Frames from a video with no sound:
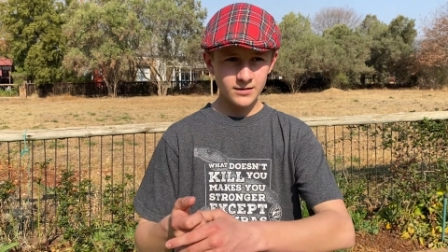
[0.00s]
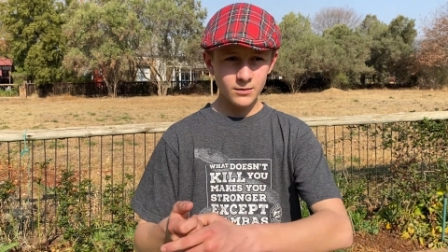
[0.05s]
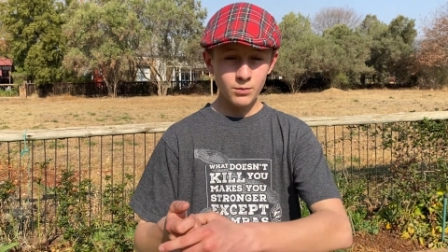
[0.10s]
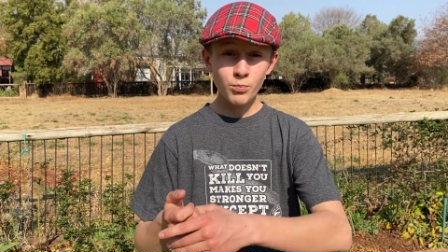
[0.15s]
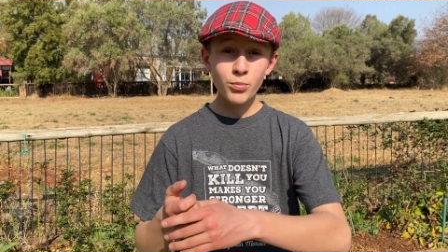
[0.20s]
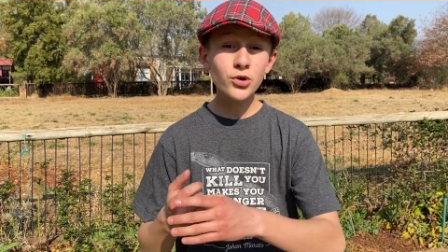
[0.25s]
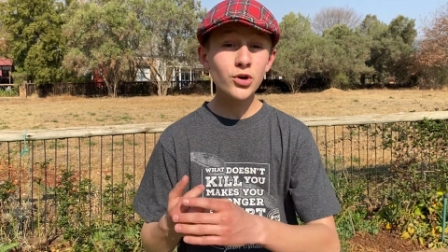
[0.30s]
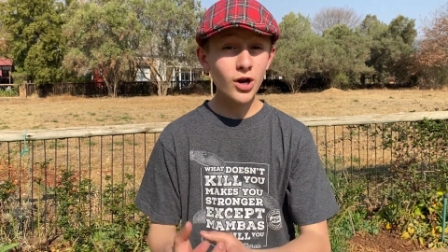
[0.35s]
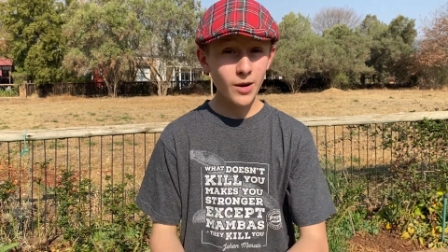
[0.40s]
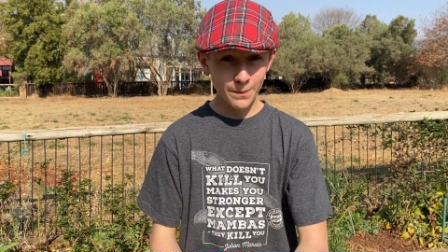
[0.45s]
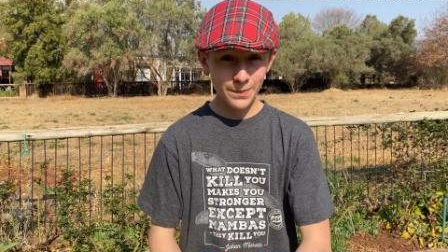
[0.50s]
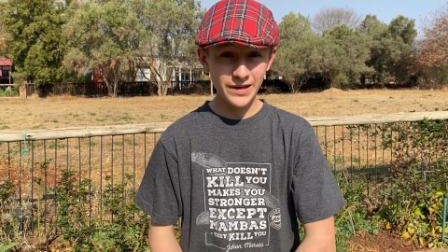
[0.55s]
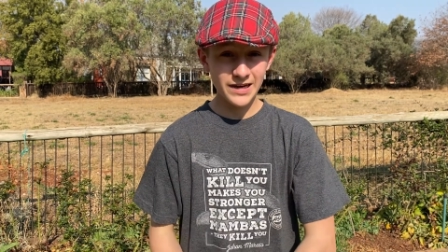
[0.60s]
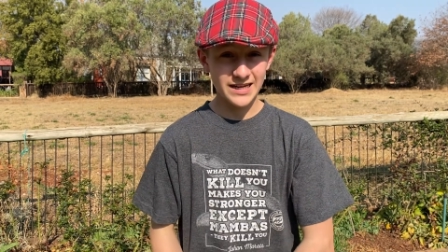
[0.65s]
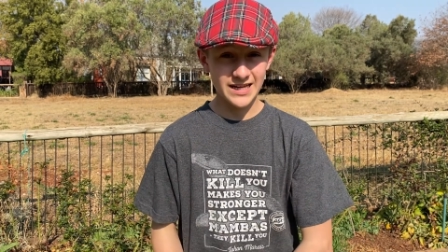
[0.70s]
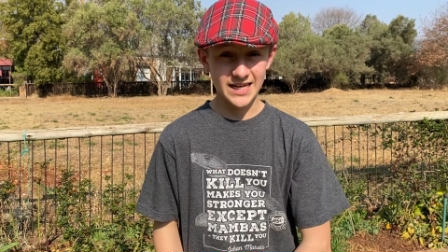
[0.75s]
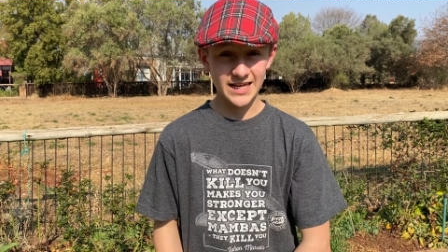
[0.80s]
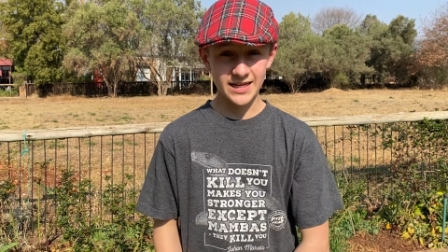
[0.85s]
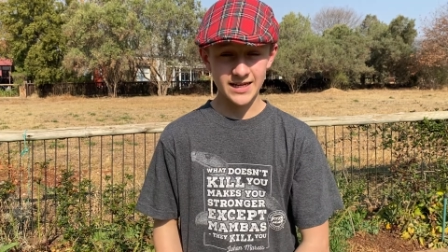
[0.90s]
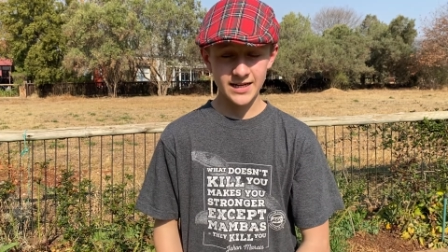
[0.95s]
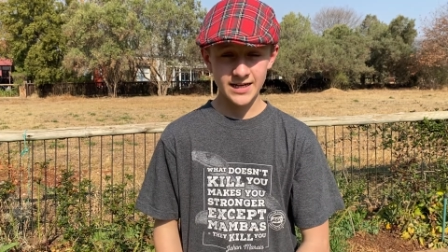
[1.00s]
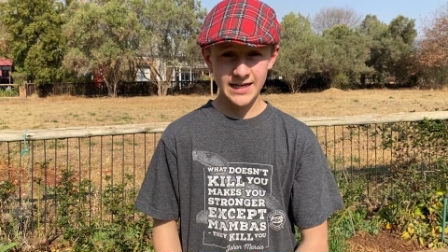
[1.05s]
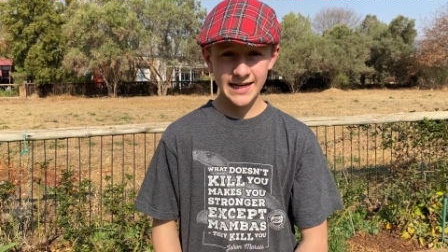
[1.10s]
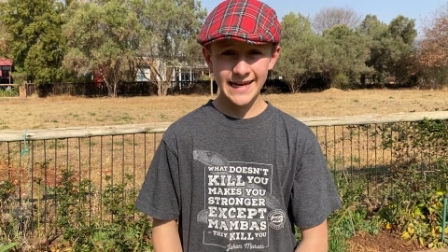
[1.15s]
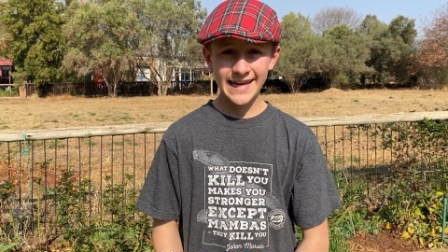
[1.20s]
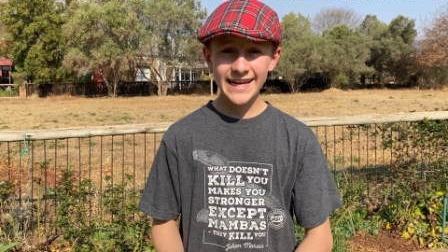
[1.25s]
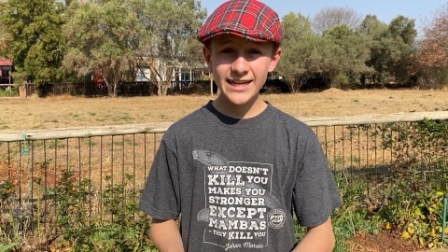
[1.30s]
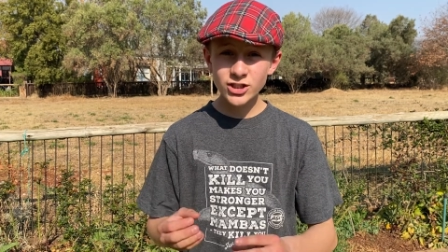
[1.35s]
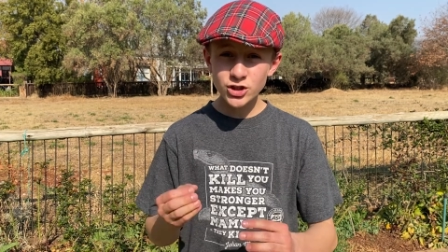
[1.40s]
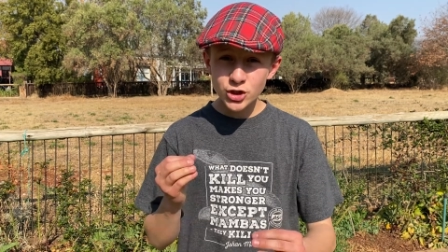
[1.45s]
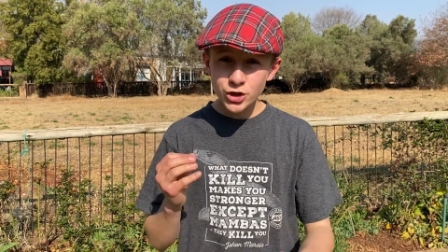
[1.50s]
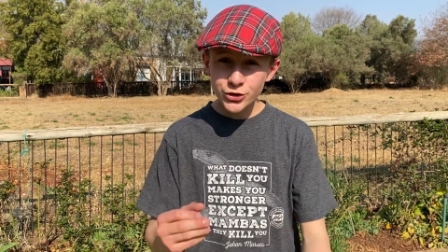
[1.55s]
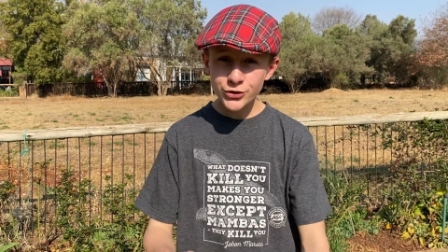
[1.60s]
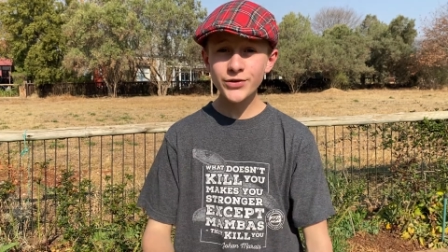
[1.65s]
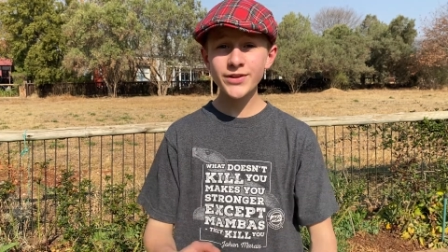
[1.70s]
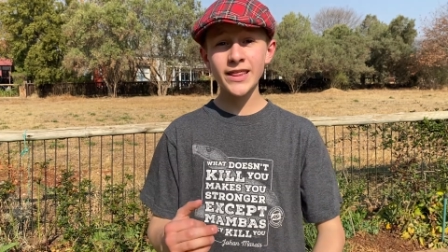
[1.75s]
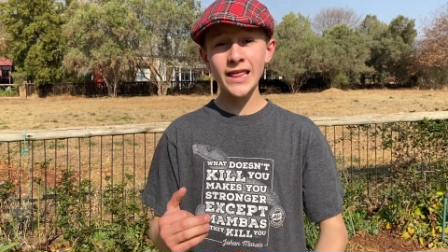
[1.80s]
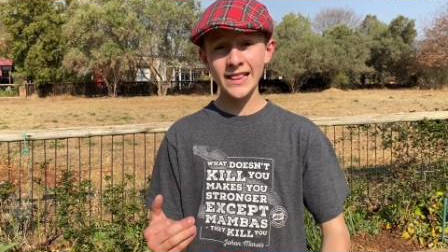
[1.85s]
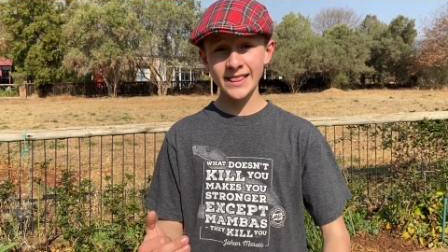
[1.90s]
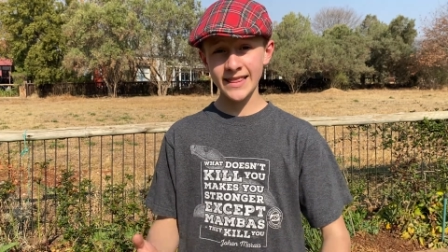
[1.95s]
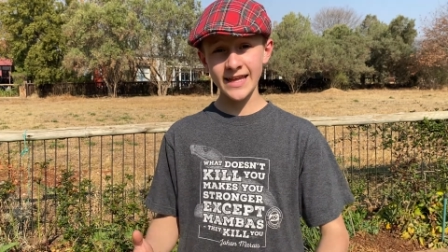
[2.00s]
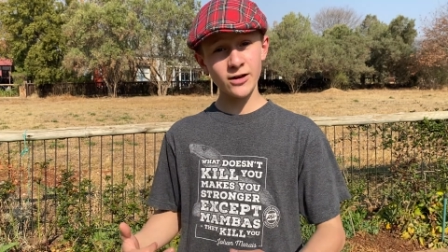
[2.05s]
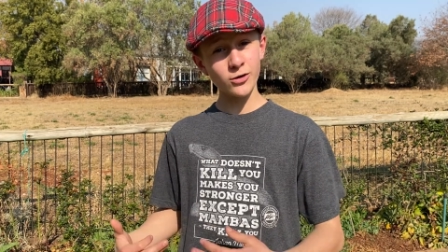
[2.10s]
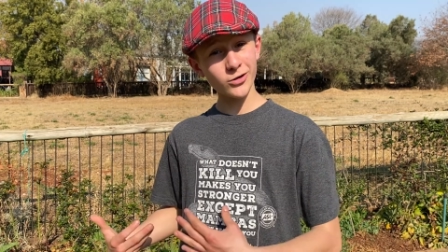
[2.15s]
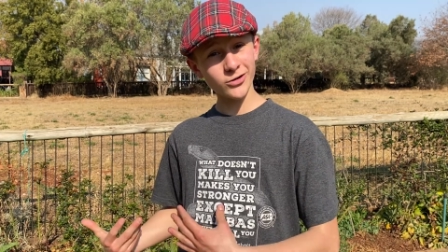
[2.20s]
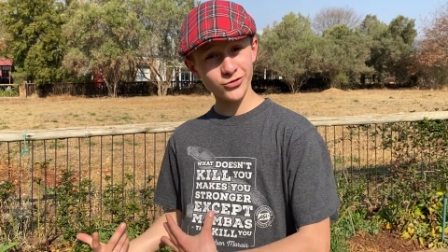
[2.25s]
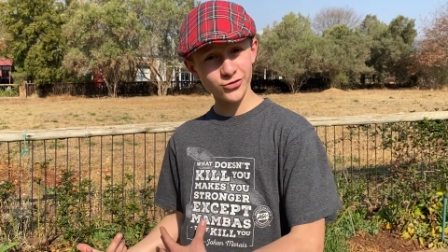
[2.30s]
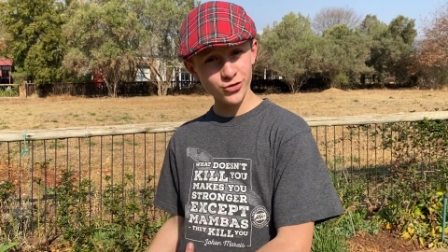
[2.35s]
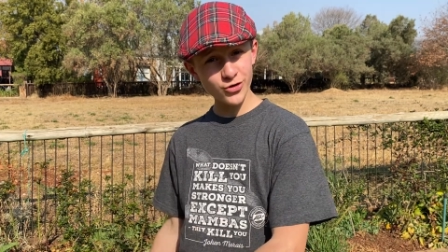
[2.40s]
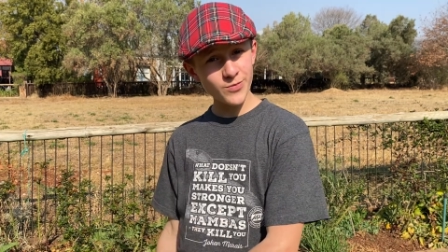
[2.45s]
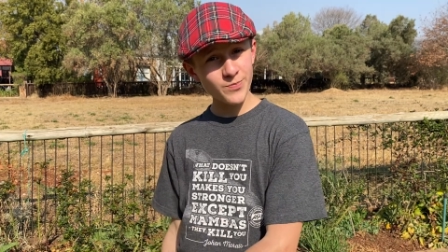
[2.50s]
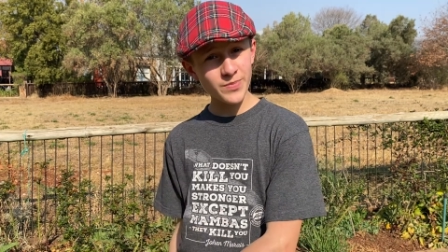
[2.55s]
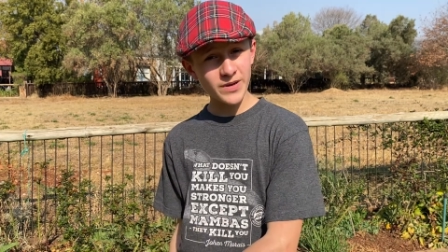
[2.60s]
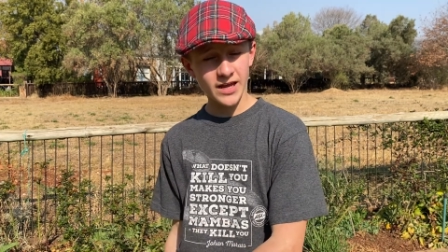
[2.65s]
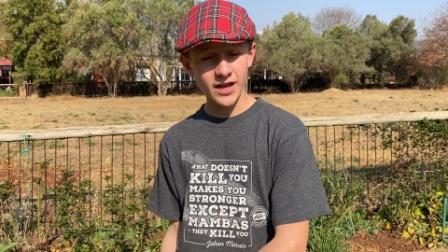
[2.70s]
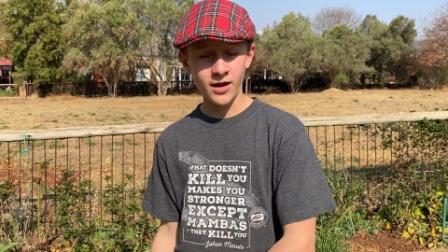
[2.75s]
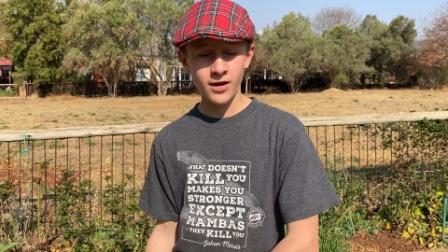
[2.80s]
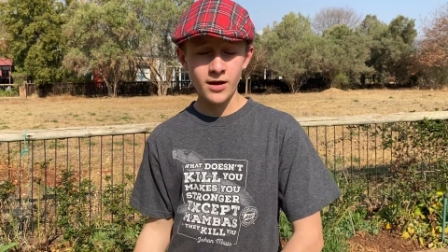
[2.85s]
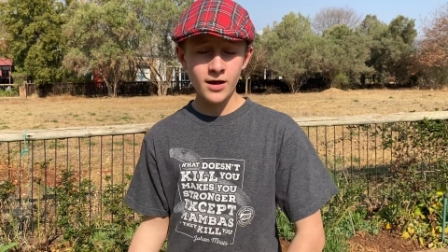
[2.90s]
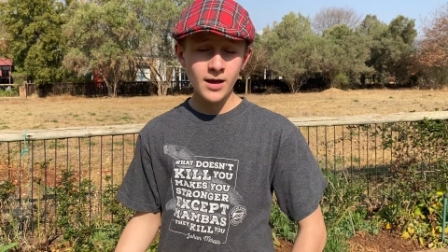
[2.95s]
properly. Ensure that they're not dripping,